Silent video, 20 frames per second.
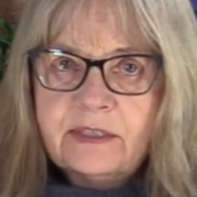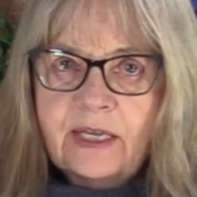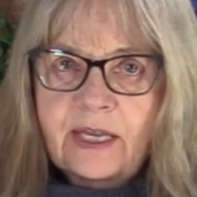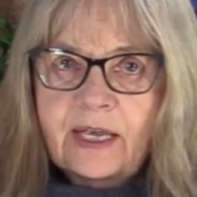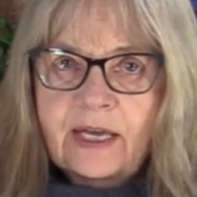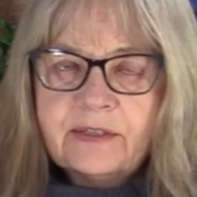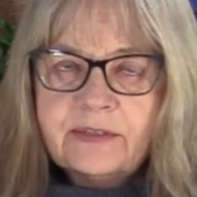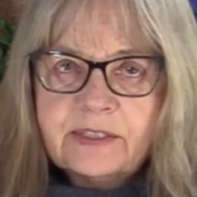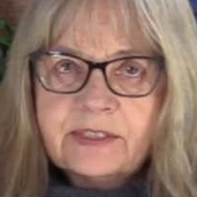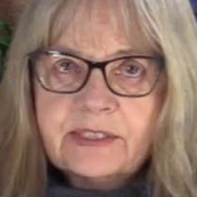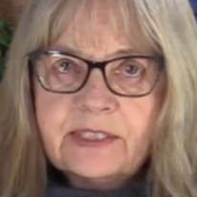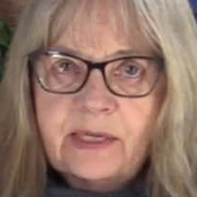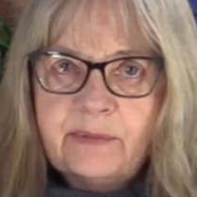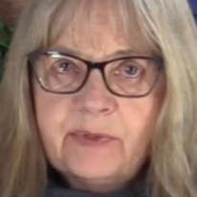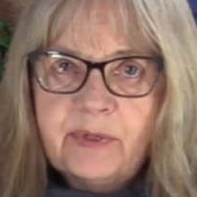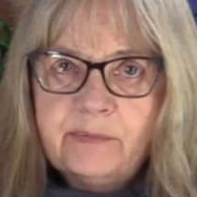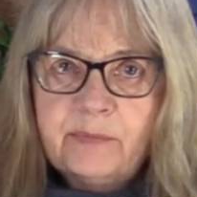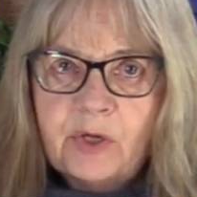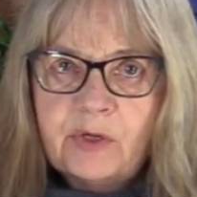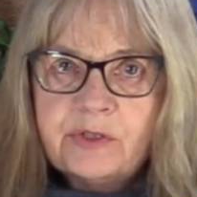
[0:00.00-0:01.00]
had the same
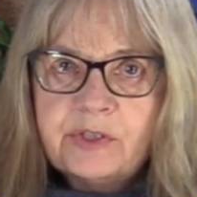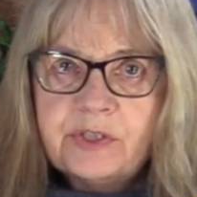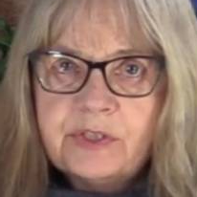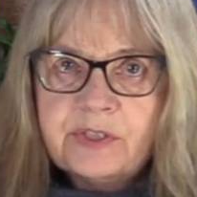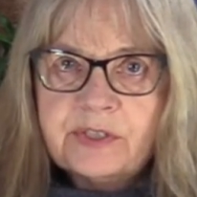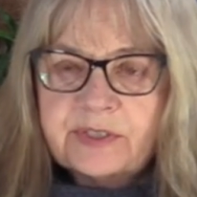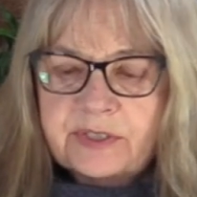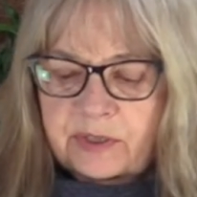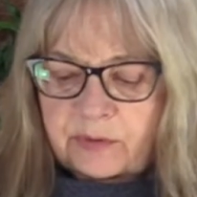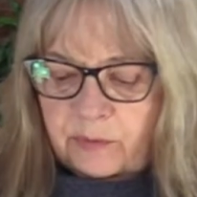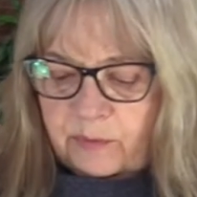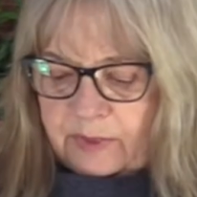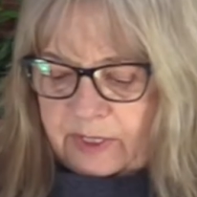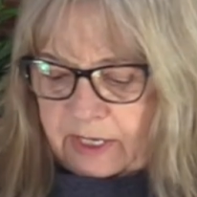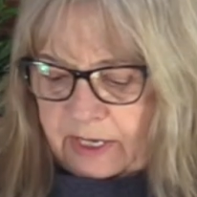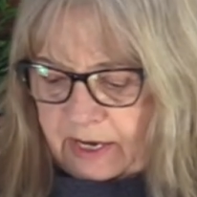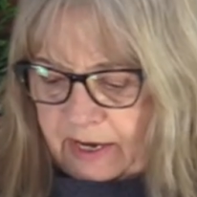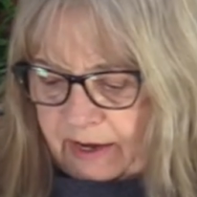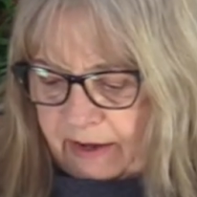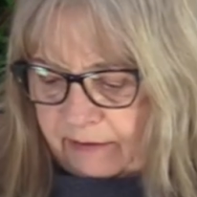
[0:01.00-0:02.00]
emotions that we
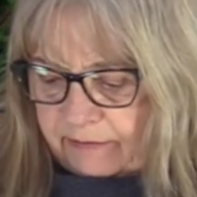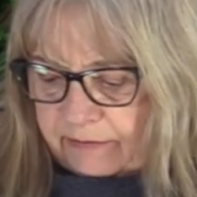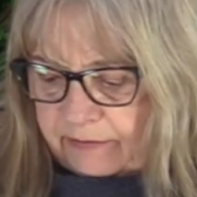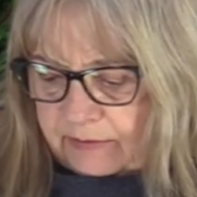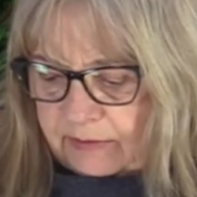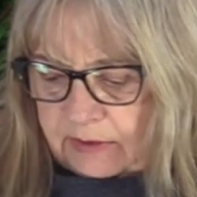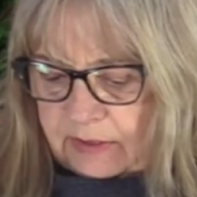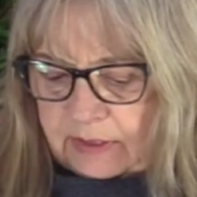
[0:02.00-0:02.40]
have.